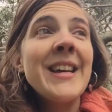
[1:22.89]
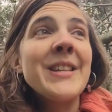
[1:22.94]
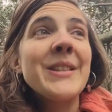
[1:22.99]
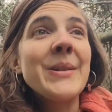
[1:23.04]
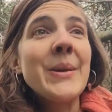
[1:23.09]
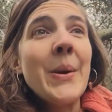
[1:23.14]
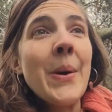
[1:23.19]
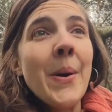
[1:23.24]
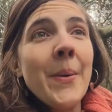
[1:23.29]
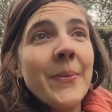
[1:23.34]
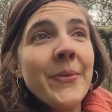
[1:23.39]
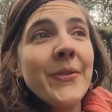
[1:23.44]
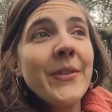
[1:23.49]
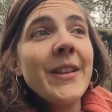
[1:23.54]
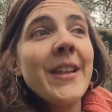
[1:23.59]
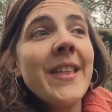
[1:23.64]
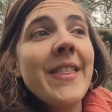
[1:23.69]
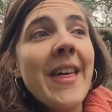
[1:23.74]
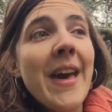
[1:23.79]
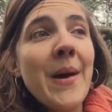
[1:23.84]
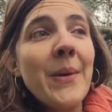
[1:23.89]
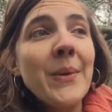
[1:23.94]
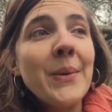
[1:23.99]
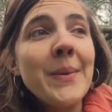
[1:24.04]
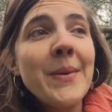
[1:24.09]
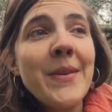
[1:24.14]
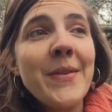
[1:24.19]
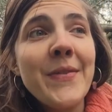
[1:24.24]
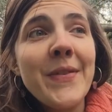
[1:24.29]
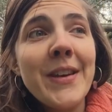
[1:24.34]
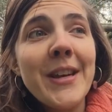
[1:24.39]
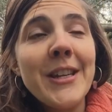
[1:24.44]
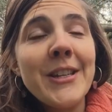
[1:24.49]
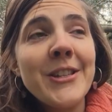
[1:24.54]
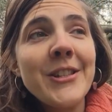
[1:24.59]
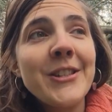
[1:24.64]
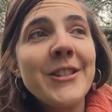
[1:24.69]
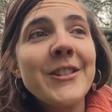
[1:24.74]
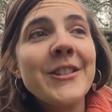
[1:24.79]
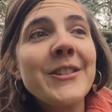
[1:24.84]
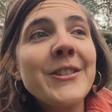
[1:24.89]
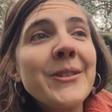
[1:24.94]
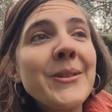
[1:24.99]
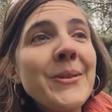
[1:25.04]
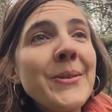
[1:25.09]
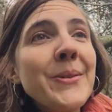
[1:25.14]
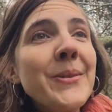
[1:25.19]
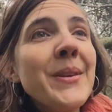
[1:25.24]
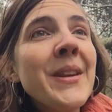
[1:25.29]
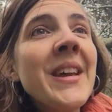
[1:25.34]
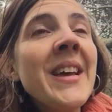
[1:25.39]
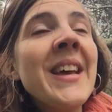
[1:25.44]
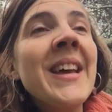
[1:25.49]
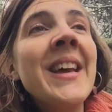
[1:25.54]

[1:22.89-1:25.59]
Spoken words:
So hopefully that will be finished soon.